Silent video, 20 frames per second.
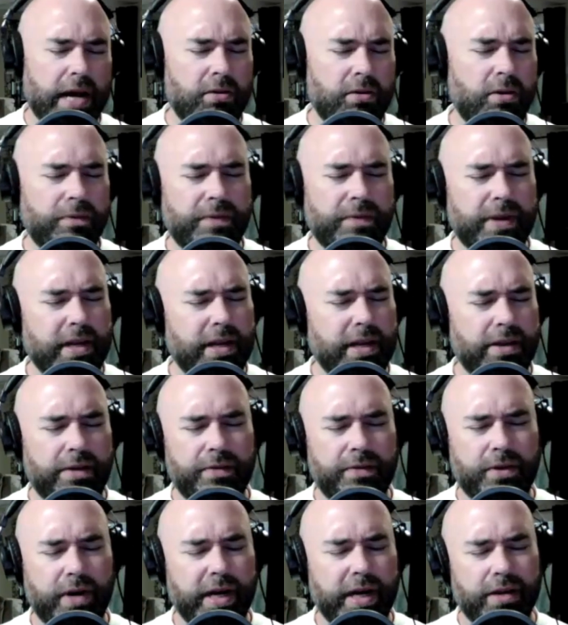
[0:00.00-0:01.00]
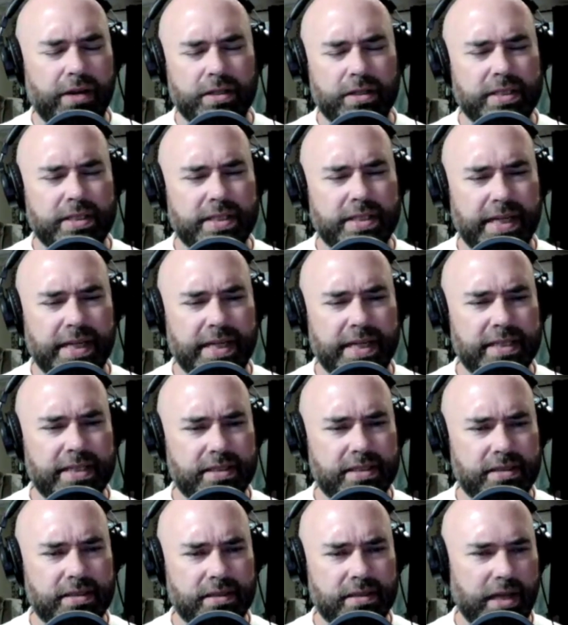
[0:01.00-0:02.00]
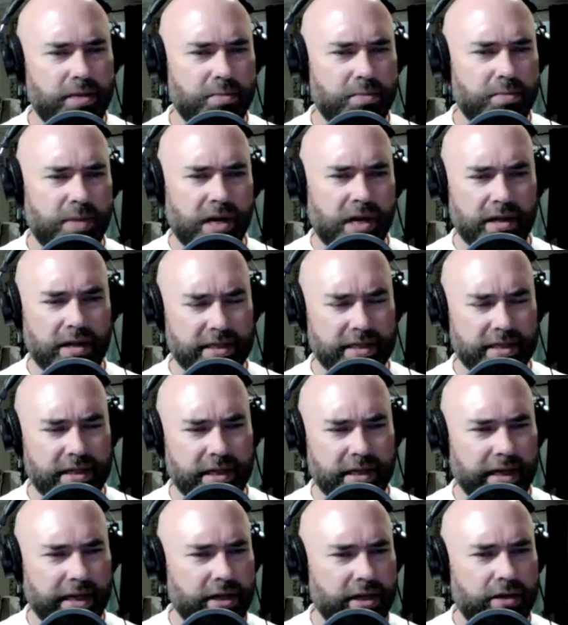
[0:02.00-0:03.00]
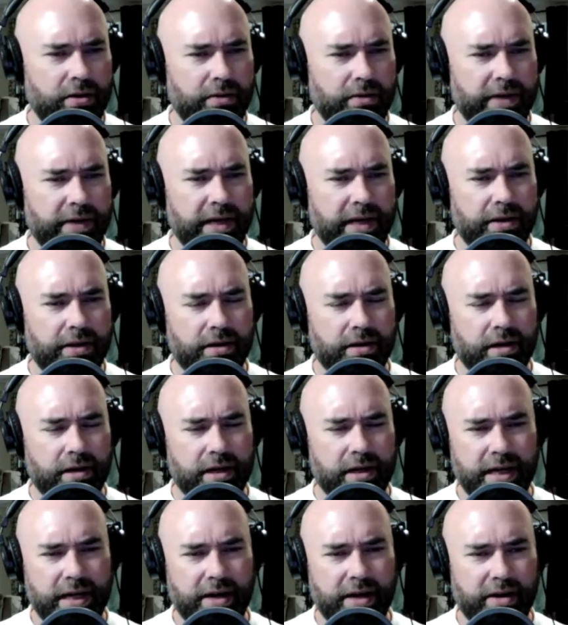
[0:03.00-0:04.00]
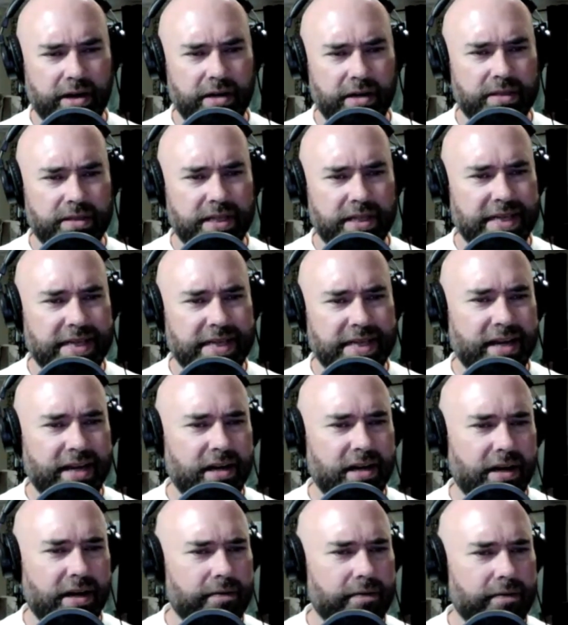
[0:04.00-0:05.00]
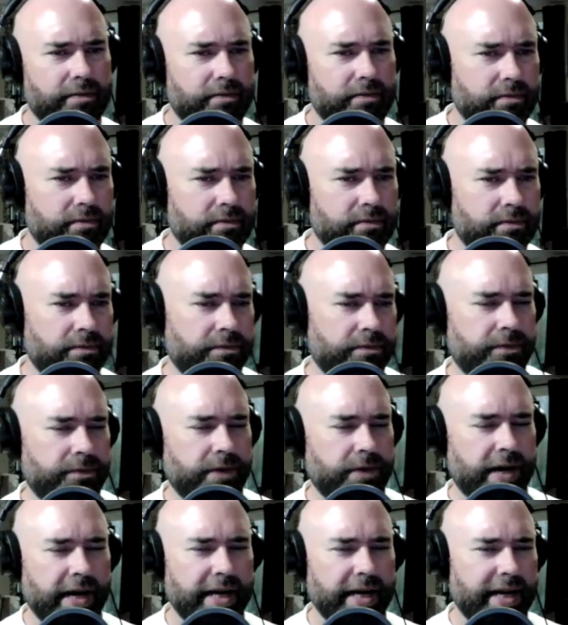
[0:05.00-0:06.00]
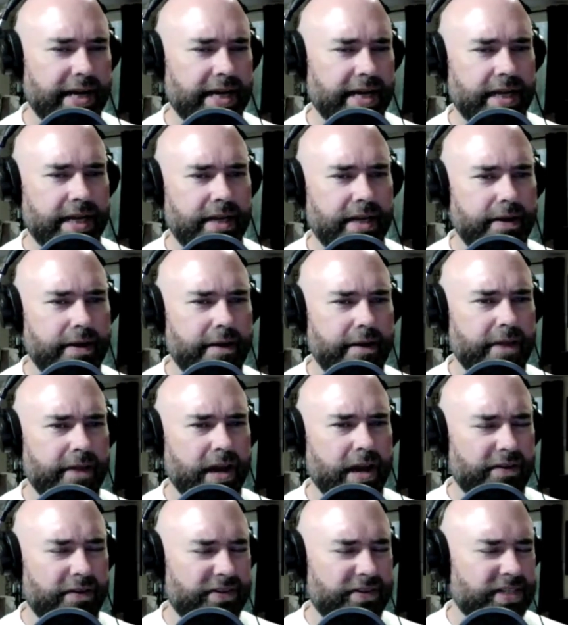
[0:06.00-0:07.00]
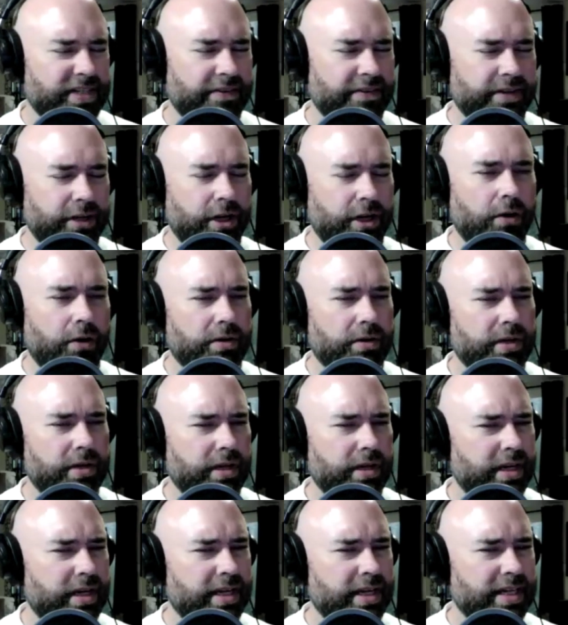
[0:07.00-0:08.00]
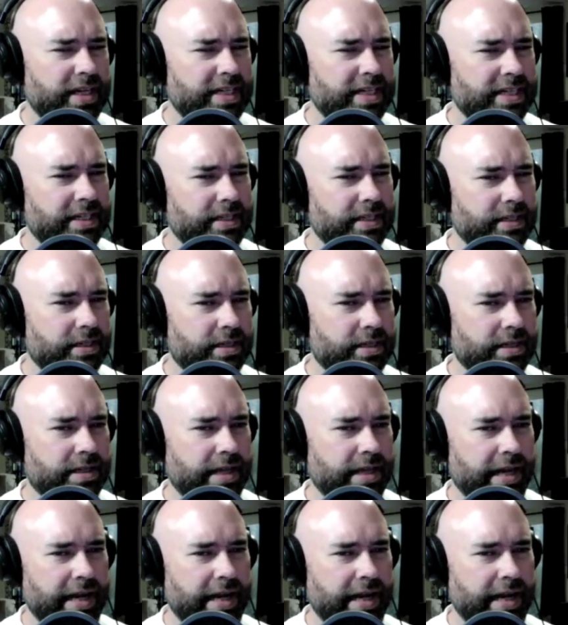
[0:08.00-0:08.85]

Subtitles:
know if there are any other cities that you model this on. Like, do you know of any other Ontario cities? I cannot find any a note that